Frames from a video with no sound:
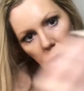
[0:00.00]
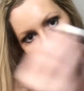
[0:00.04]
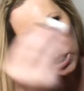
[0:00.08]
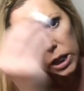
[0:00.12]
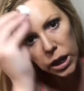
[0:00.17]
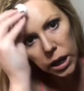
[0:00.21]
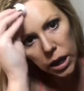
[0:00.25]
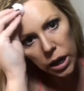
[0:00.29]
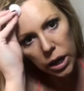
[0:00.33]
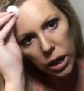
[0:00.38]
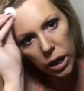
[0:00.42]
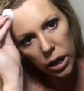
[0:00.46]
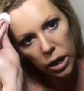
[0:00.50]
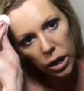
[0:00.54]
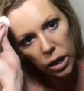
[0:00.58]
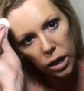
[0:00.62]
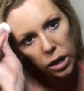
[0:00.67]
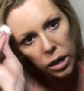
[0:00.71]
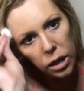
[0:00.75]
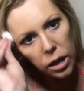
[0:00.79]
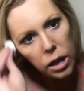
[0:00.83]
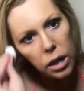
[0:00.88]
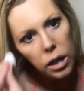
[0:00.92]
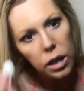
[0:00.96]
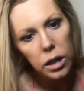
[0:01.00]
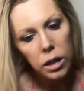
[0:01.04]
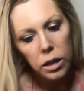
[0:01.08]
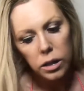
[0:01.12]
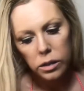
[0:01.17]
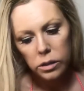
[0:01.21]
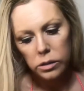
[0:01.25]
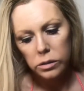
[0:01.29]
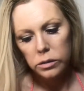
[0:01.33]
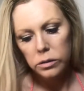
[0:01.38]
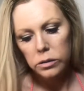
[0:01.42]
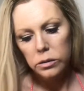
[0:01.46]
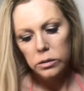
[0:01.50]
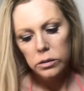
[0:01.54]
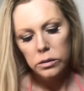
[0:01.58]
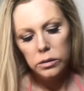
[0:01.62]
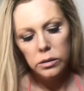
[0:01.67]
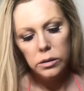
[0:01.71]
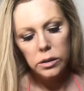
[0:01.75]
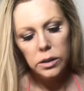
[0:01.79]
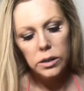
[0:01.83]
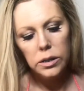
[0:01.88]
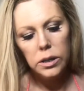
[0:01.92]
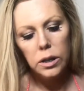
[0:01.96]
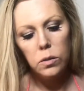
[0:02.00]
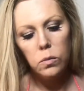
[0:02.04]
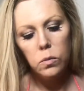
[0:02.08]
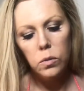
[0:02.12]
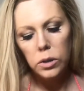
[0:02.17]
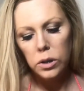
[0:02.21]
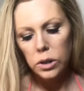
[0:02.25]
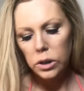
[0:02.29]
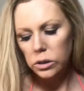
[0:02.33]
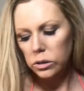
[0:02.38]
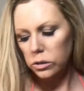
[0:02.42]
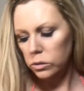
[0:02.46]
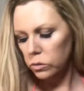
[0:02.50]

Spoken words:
clean, because I want it